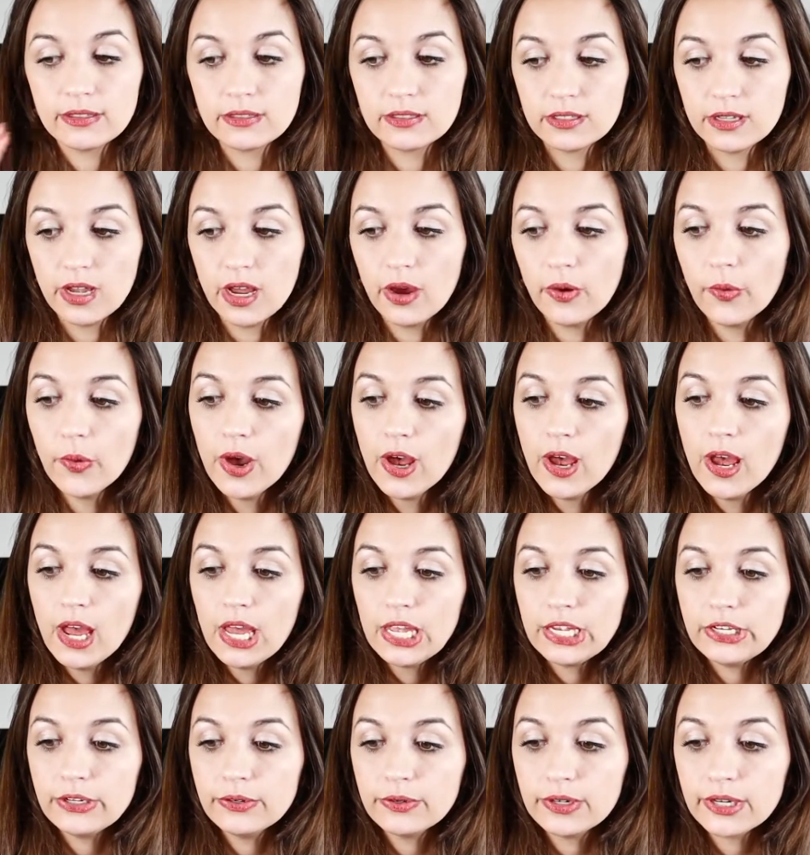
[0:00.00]
So
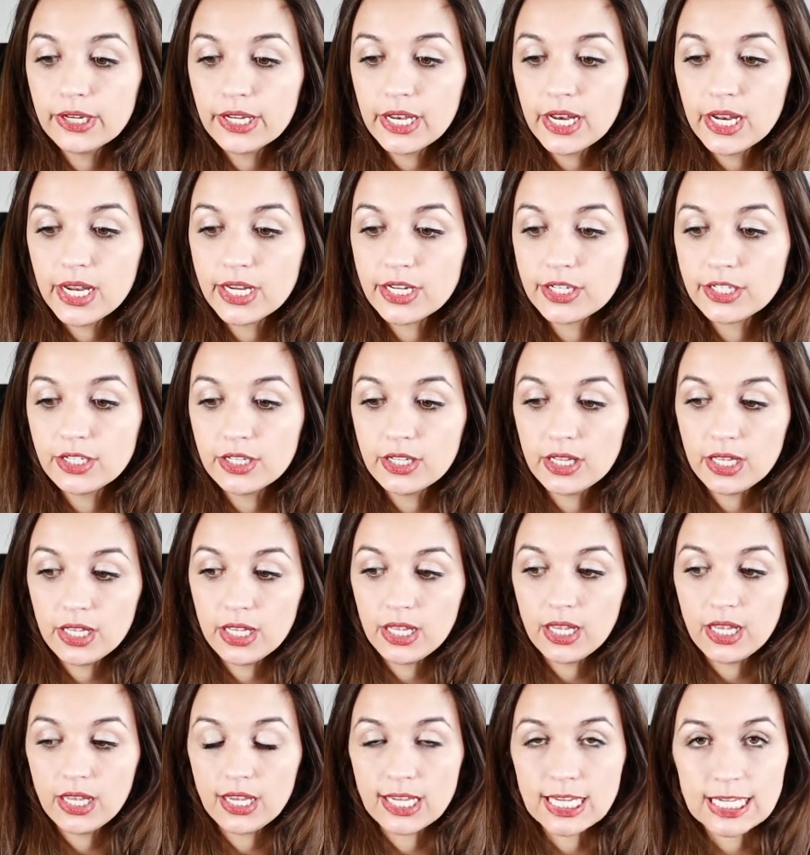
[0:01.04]
you are getting into
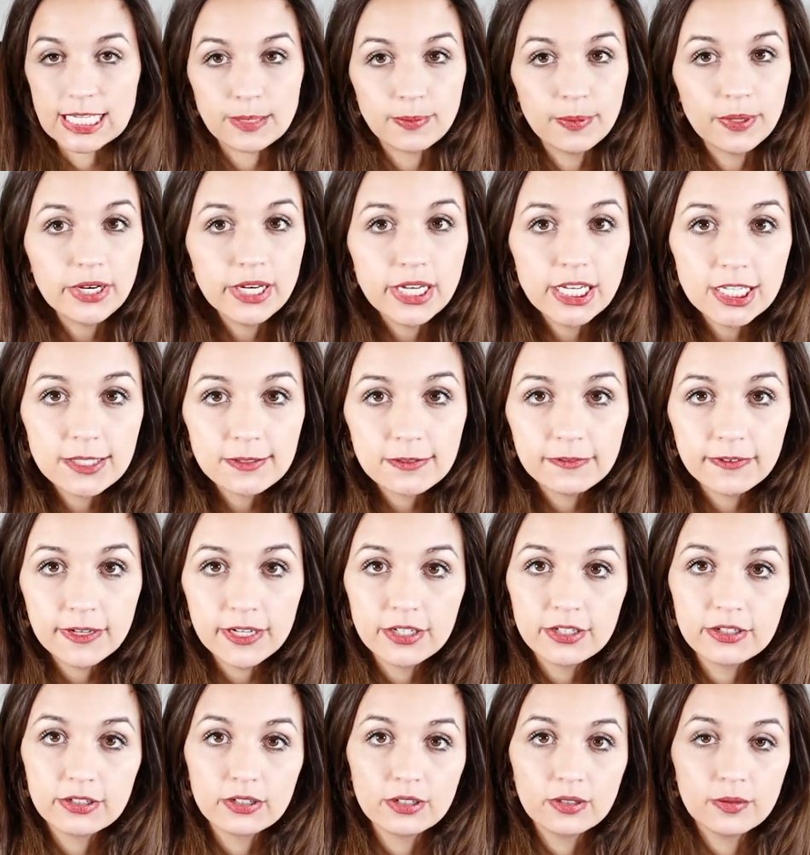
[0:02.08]
the experienced
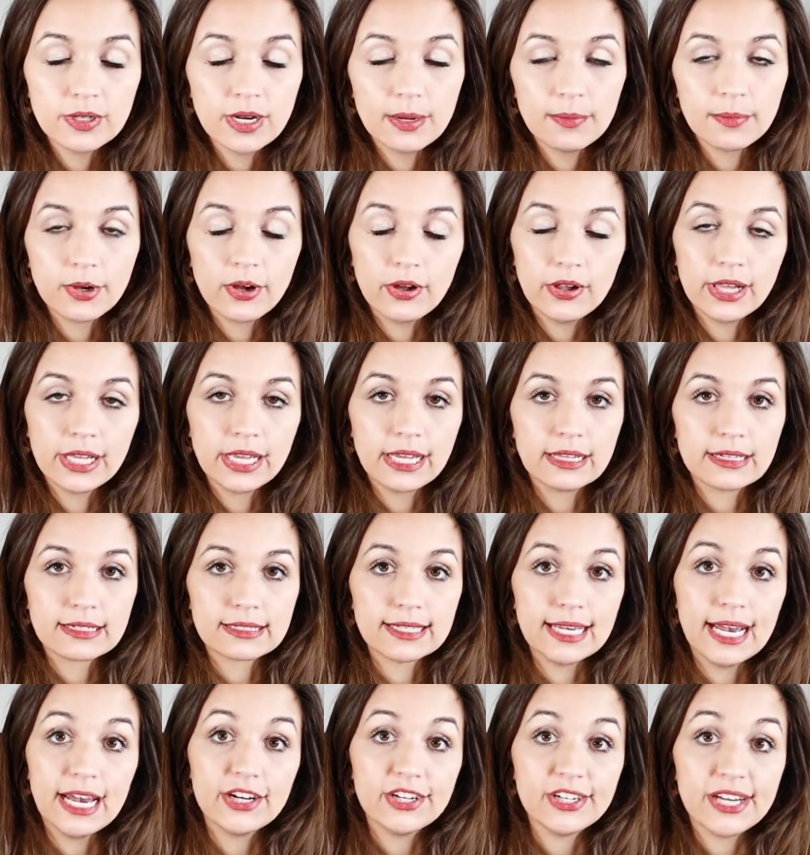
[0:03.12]
professional, what I'm calling it, /
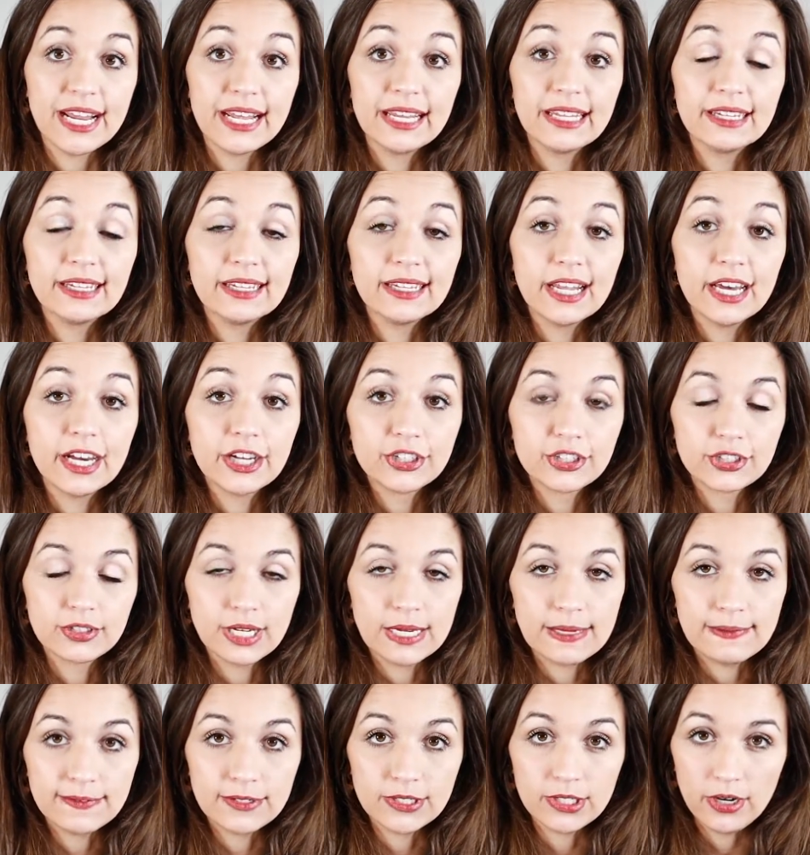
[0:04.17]
a
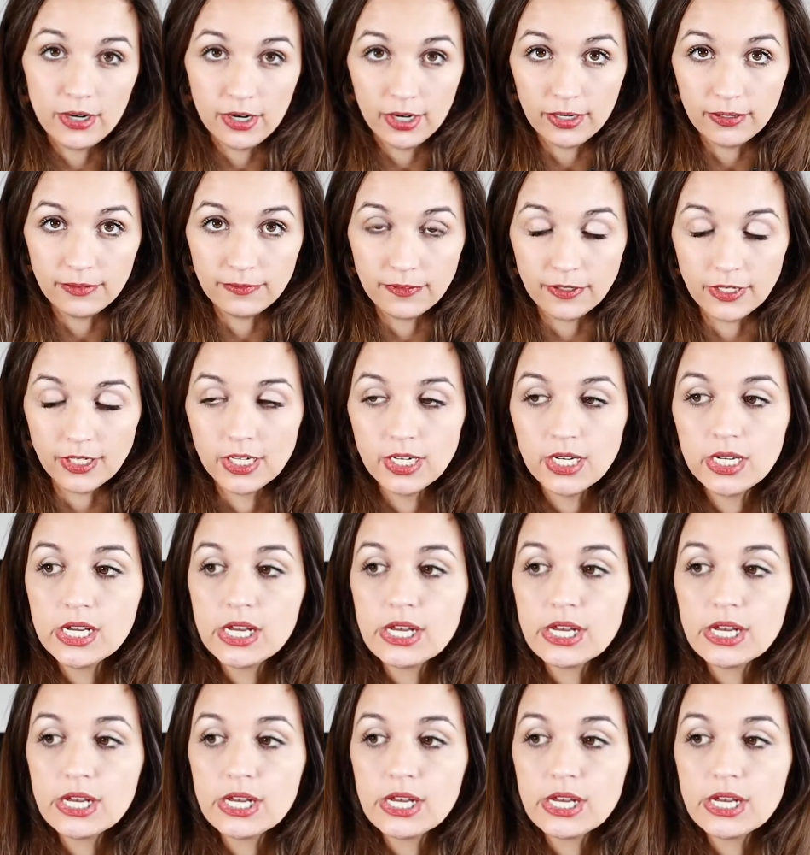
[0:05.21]
luxury photographer.